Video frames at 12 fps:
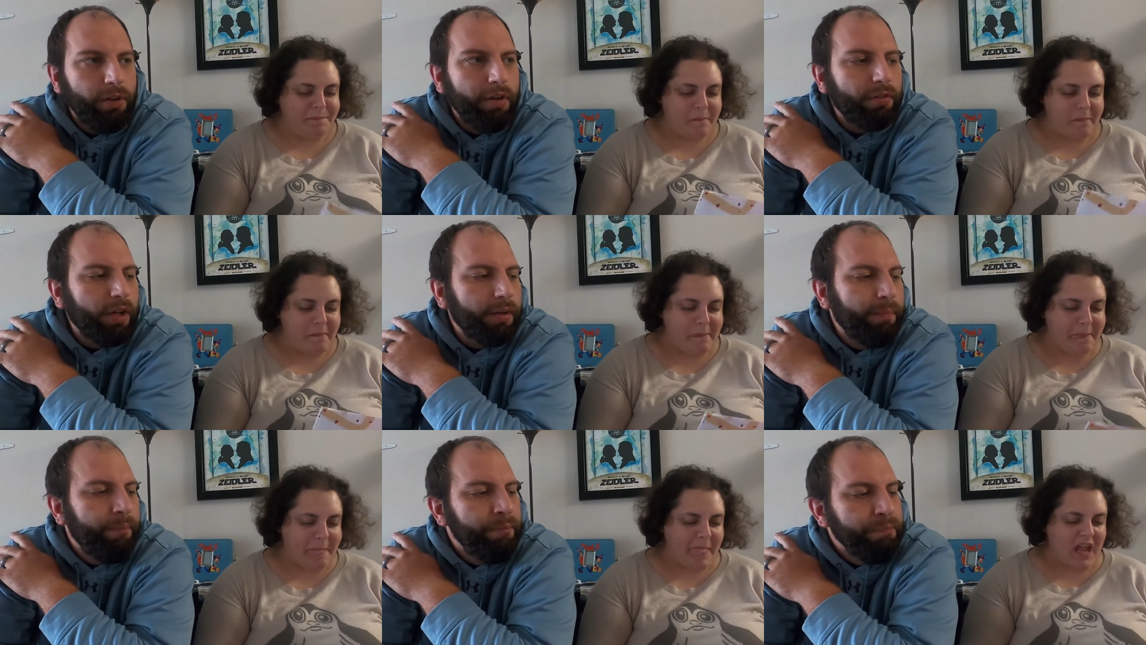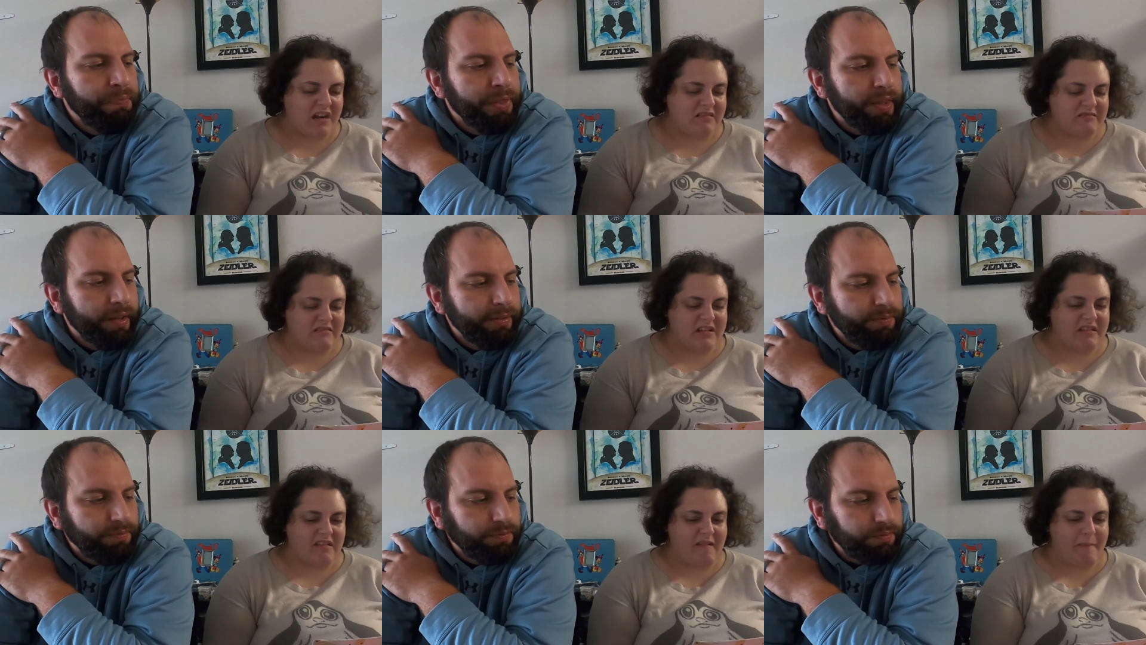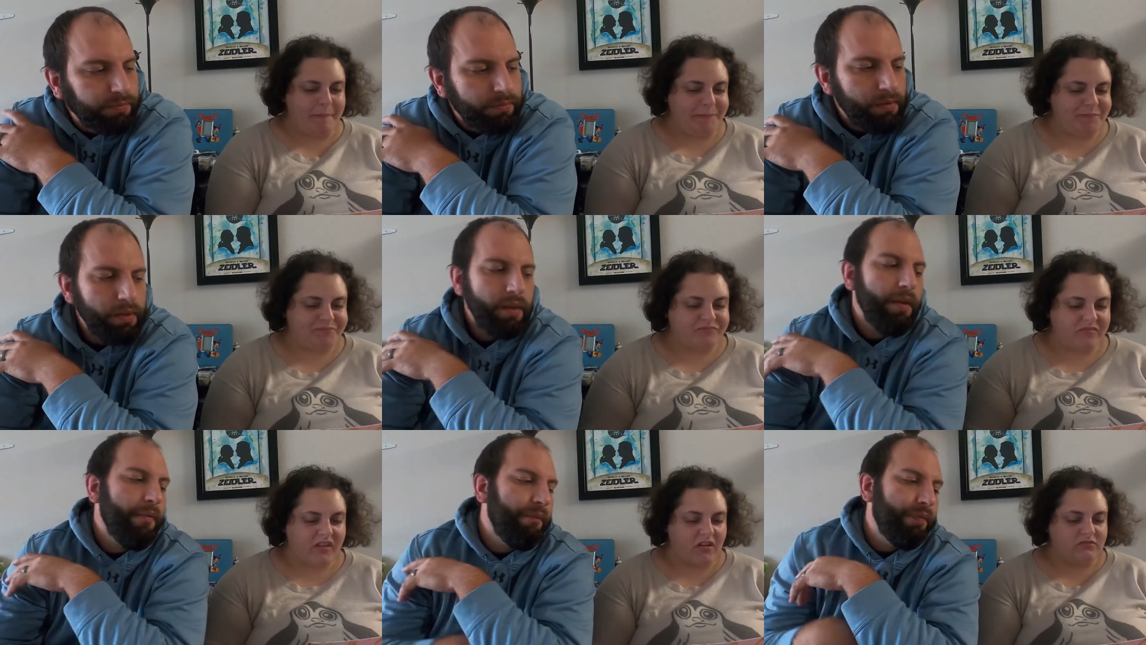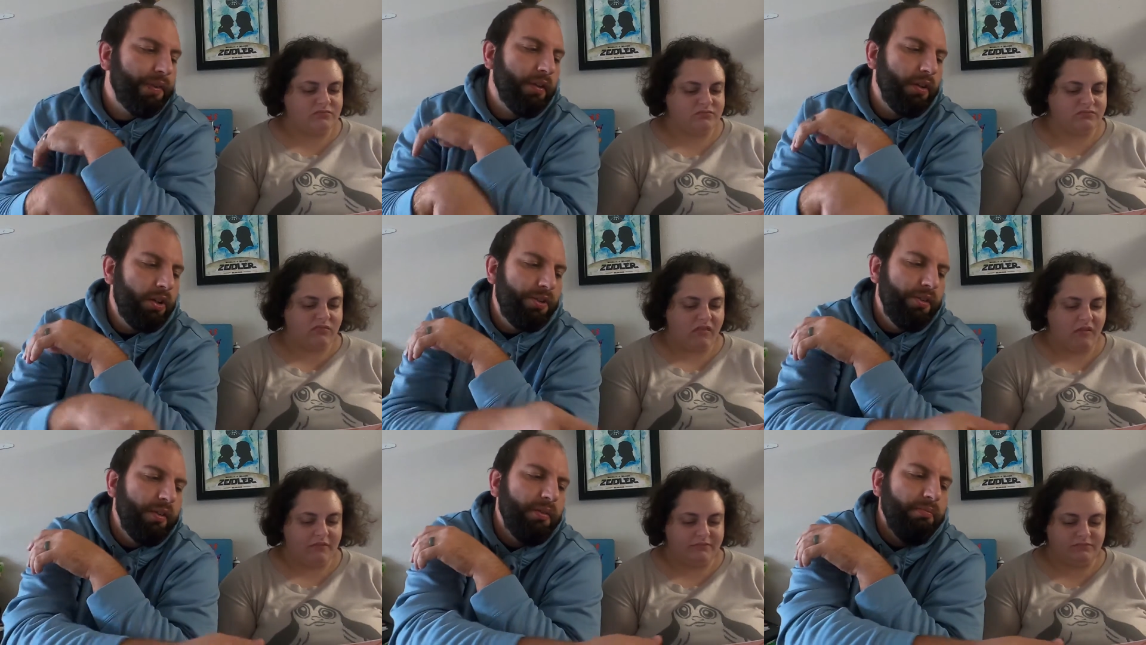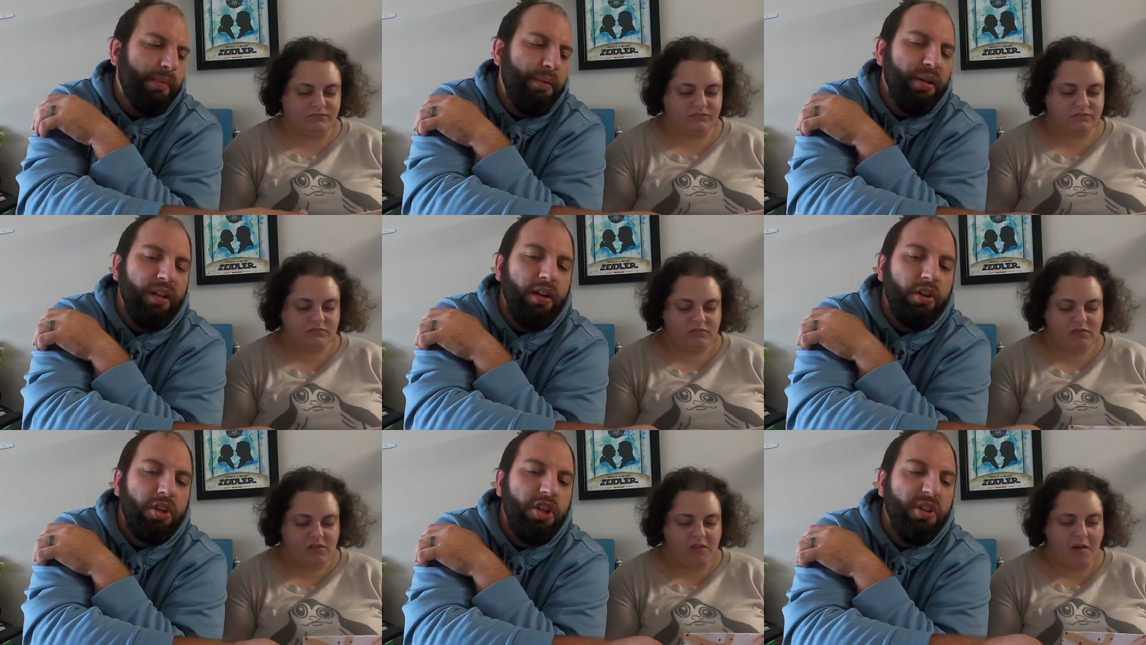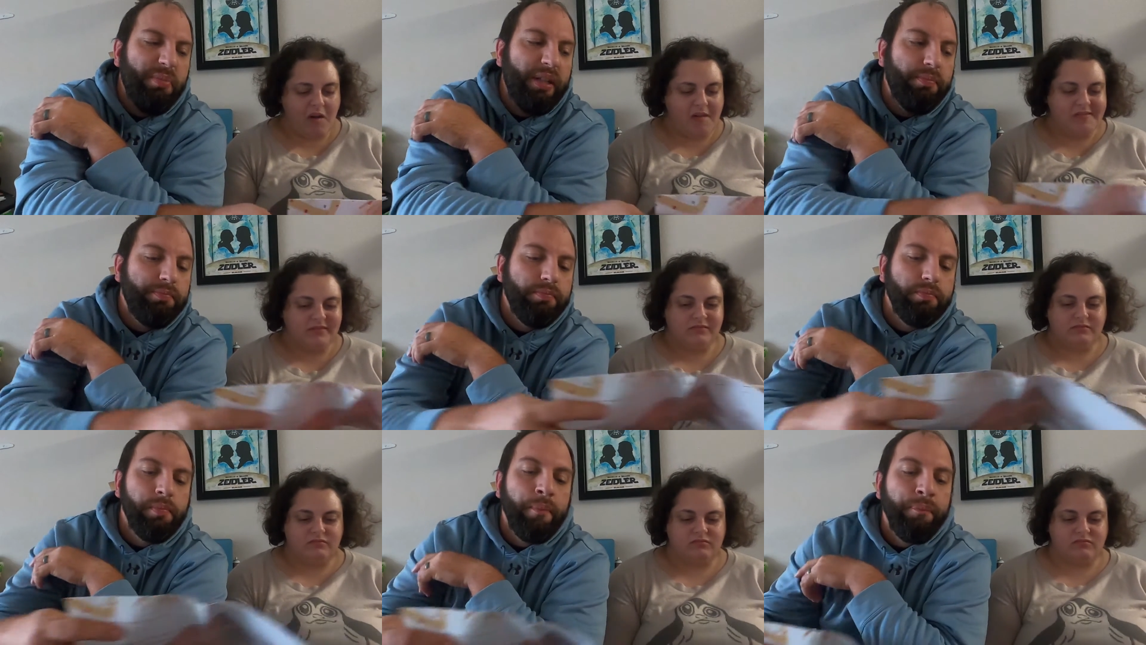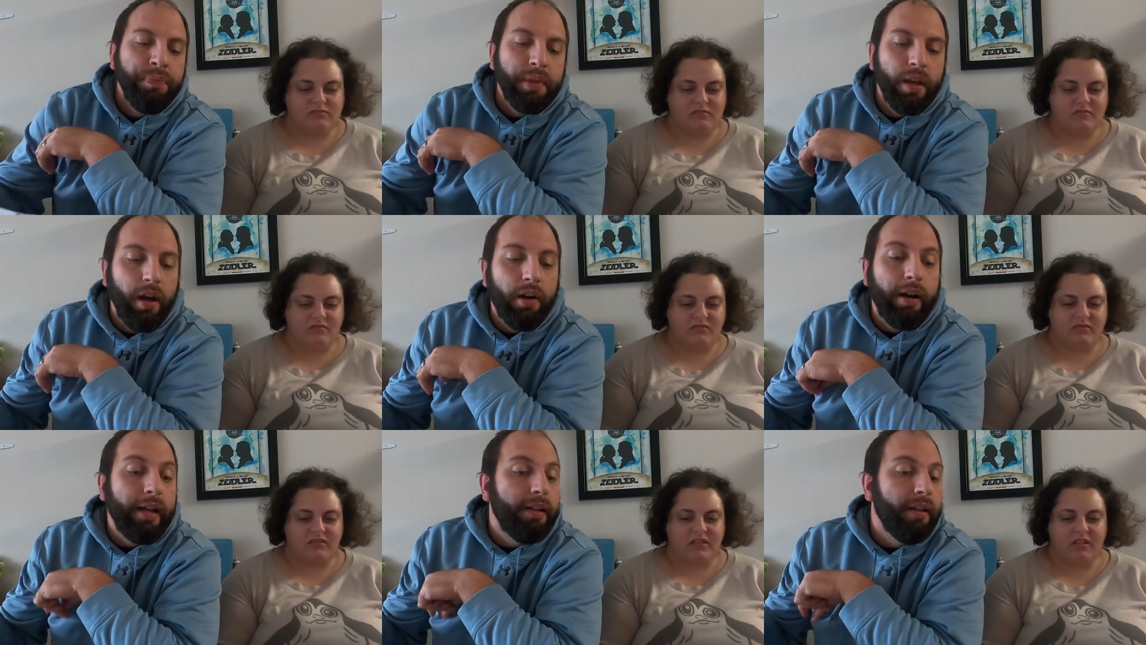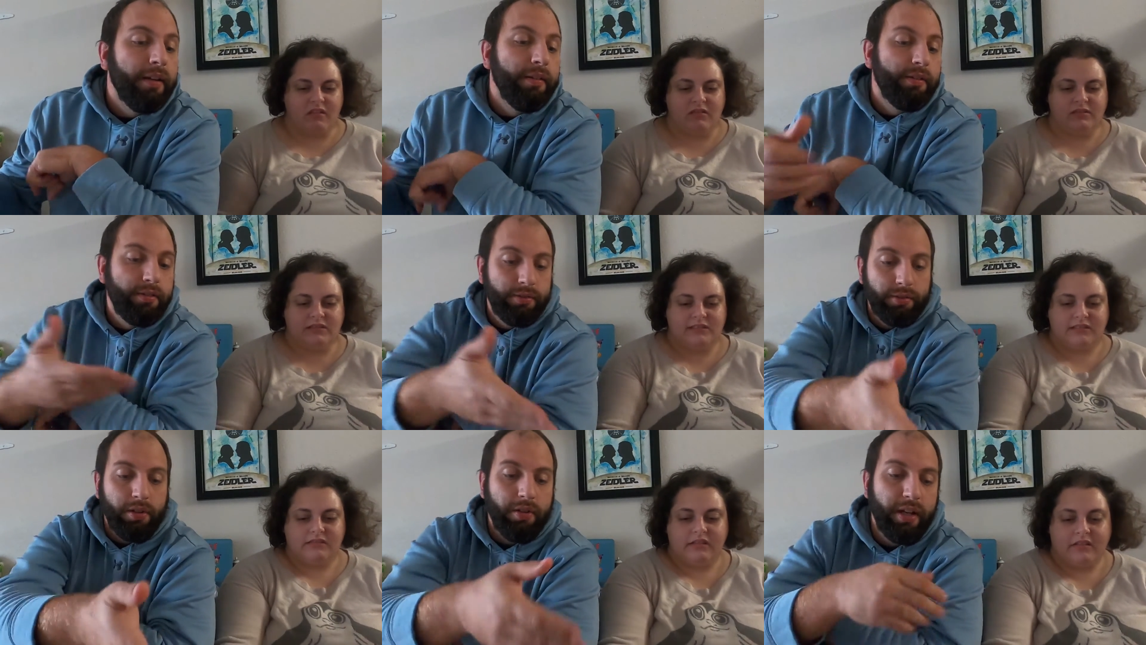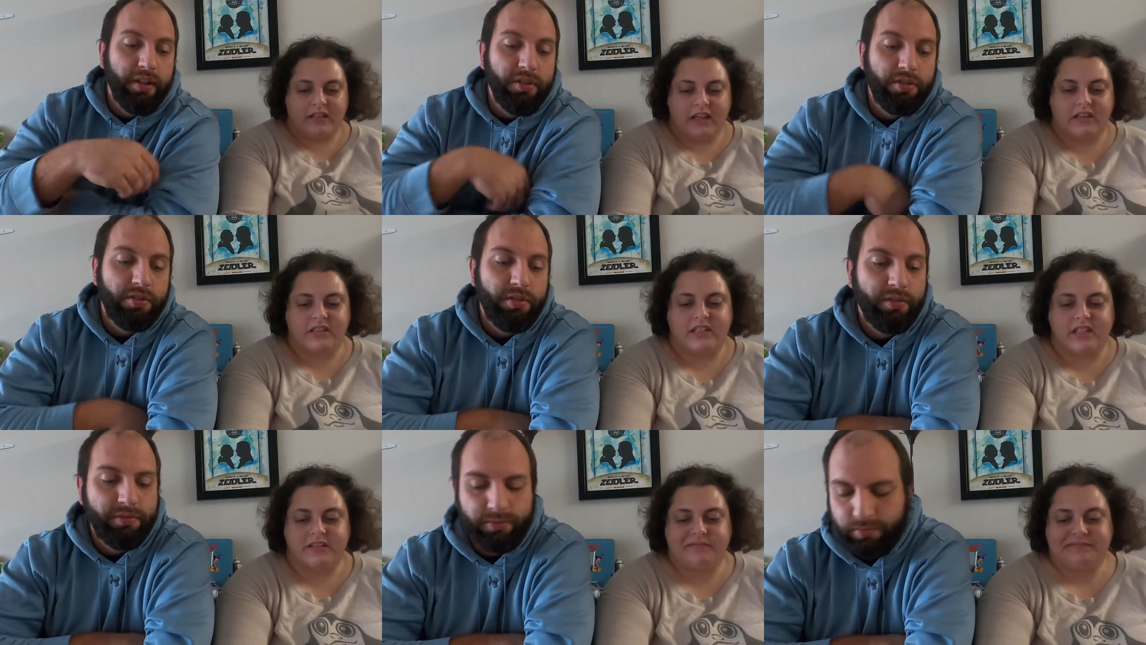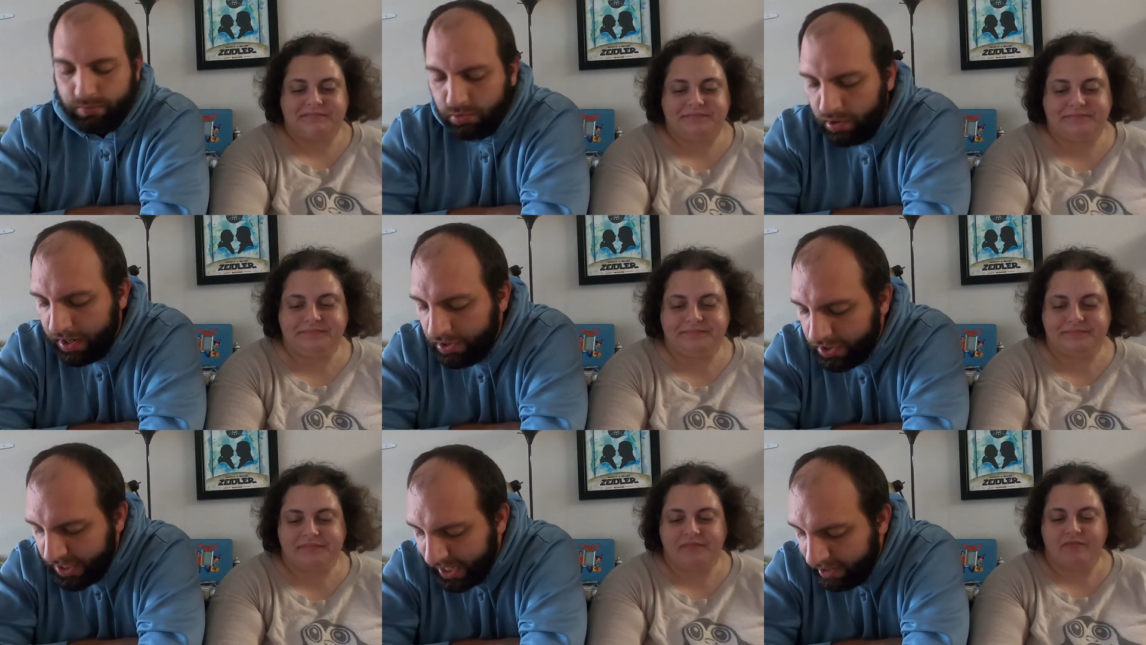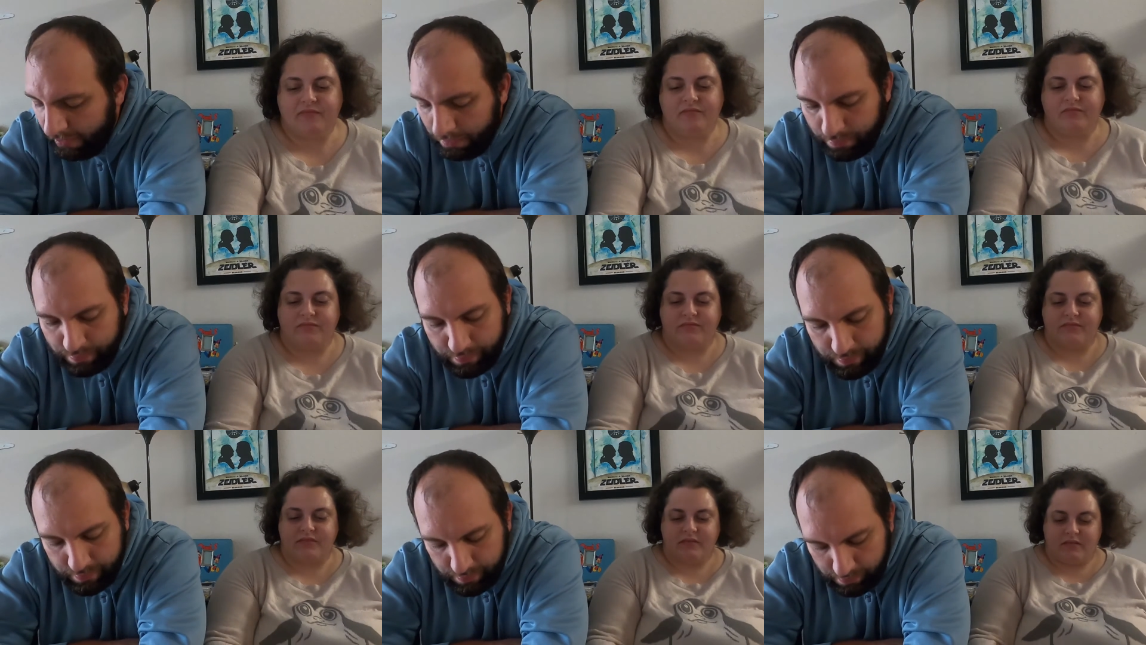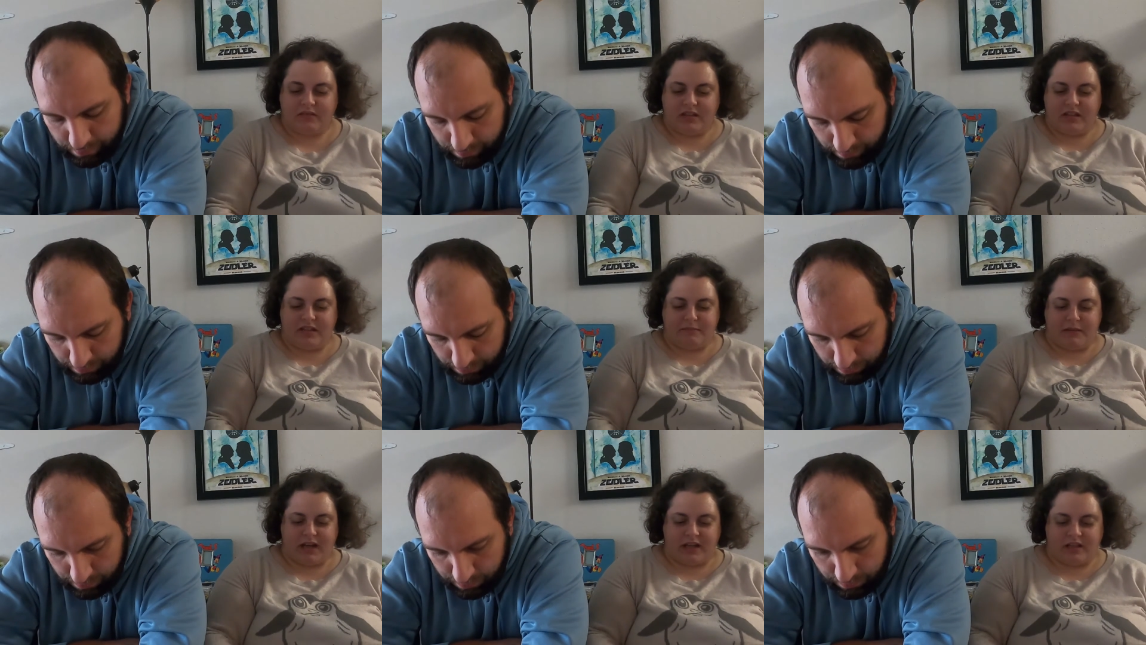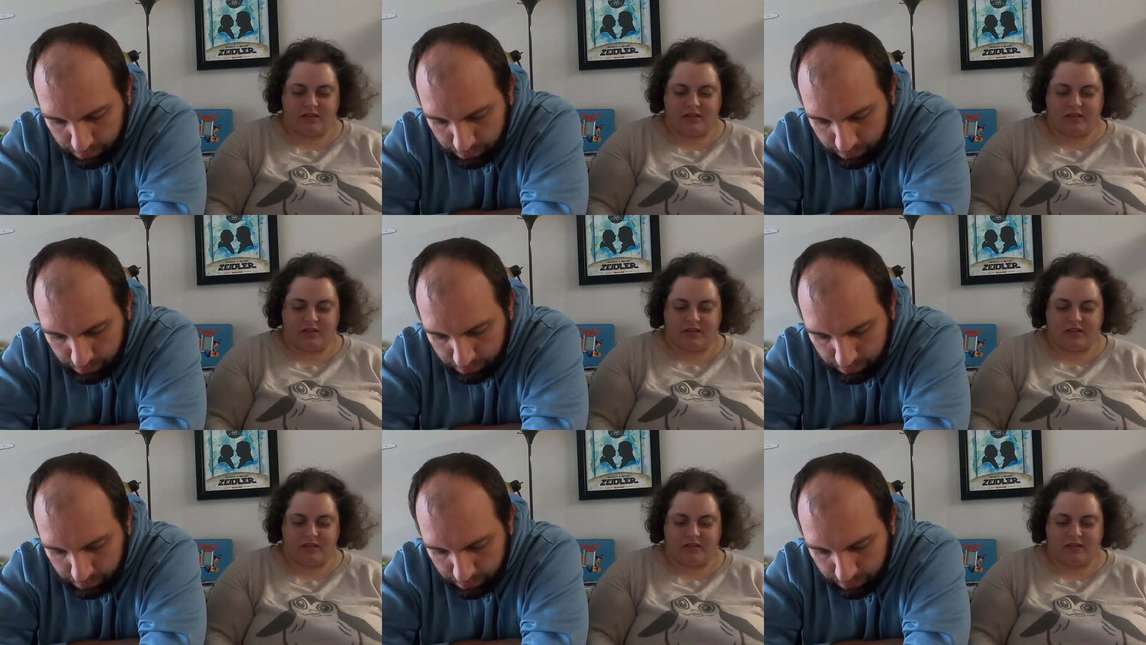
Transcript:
Speaker 1: flavoring.
Speaker 2: I don't like it.
Speaker 1: Maybe a little cumin. All right, go ahead
Speaker 2: and now the tea.
Speaker 1: Try your tea.
Speaker 2: In my